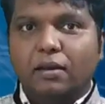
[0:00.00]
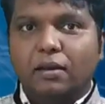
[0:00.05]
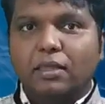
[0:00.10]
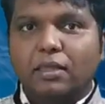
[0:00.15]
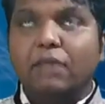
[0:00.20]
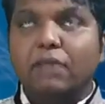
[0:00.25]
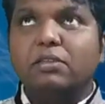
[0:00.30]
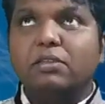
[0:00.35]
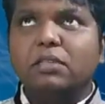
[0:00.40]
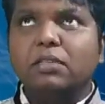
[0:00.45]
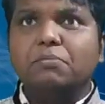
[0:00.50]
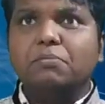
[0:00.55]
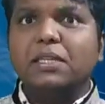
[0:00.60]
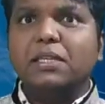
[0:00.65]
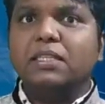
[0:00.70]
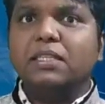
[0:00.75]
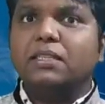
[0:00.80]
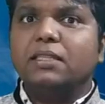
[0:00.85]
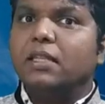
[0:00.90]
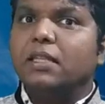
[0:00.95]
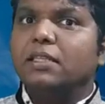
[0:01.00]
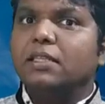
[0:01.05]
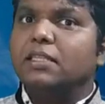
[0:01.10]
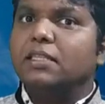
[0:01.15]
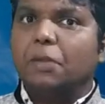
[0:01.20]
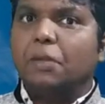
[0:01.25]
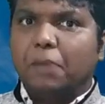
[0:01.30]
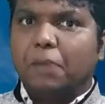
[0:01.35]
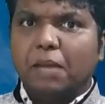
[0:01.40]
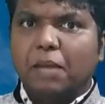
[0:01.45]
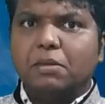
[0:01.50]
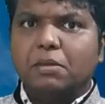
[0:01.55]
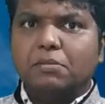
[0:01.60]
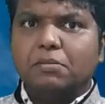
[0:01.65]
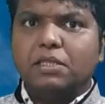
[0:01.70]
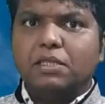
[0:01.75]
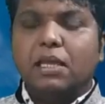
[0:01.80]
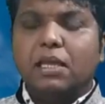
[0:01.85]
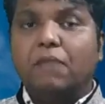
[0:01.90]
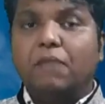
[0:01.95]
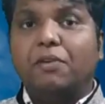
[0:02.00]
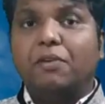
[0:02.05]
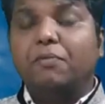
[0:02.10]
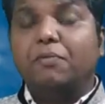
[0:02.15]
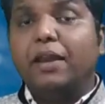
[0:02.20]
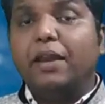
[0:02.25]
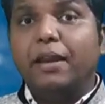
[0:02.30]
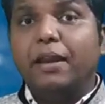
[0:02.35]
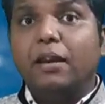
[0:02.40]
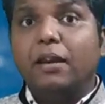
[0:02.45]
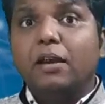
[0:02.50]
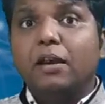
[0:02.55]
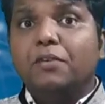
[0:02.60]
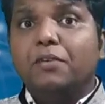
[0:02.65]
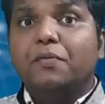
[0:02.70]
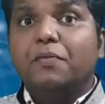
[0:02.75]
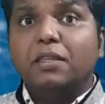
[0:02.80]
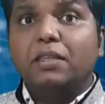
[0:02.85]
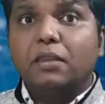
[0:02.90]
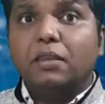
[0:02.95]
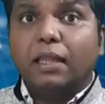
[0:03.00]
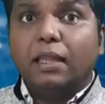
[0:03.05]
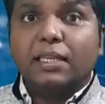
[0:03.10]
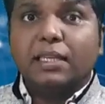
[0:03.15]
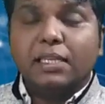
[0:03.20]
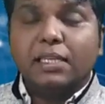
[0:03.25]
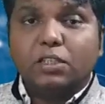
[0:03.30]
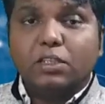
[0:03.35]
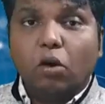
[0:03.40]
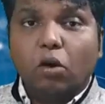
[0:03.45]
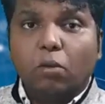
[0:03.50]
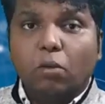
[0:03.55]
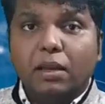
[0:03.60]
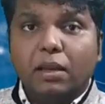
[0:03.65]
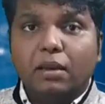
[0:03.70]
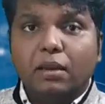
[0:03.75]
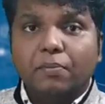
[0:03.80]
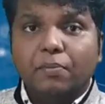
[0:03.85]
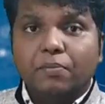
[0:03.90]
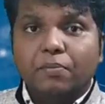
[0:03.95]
They will simply think that these are prime numbers. Then from where? Nothing is common.